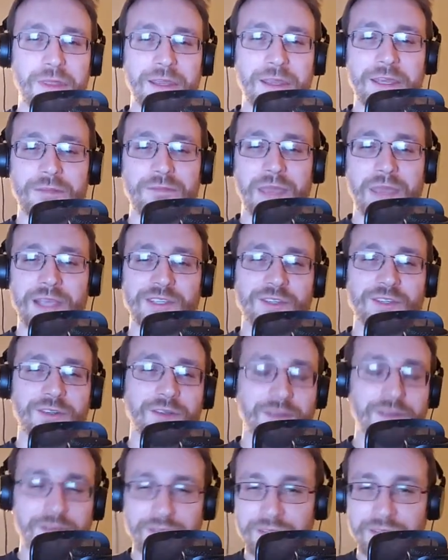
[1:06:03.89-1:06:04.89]
I don't think it
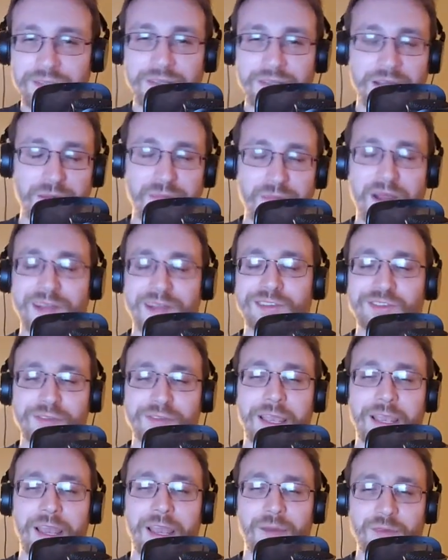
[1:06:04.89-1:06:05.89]
makes her a
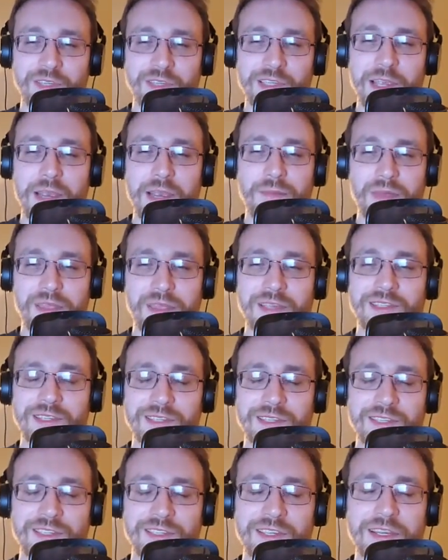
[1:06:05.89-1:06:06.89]
monster like I was saying,
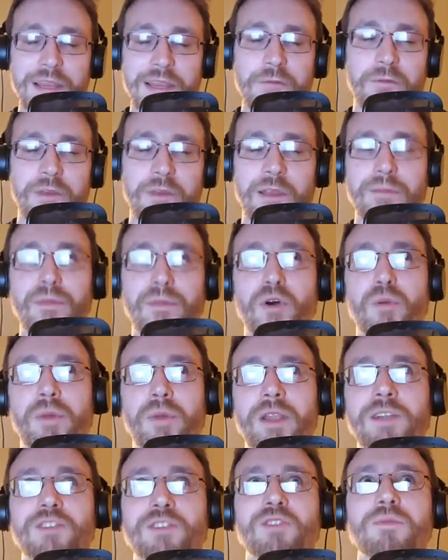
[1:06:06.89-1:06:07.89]
but this is a significant
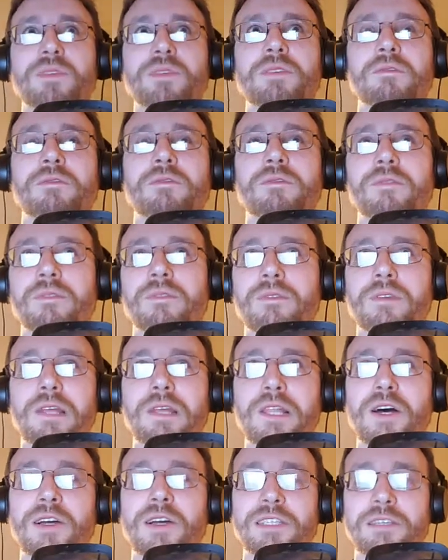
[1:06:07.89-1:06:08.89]
moment in terms of
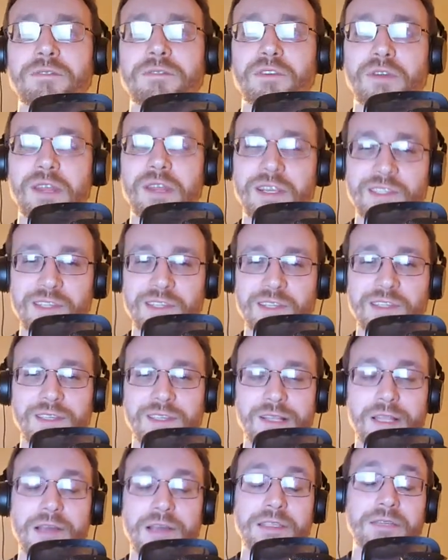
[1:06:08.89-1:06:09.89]
the loss of her
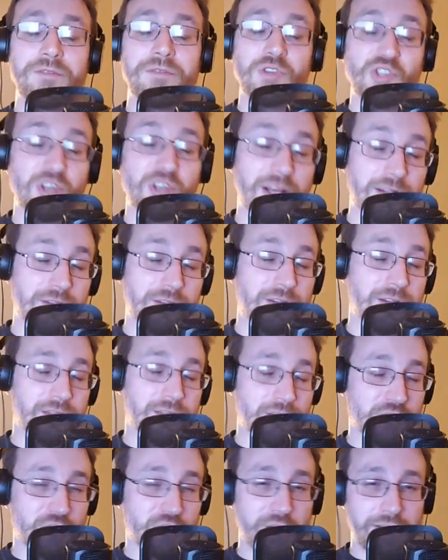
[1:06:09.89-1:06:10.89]
innocence and the loss of her
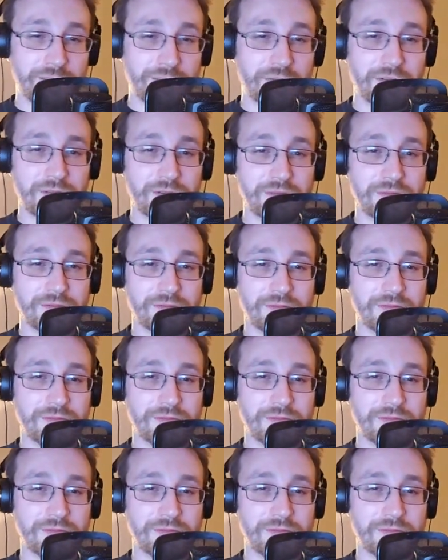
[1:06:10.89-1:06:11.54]
childhood in this chapter.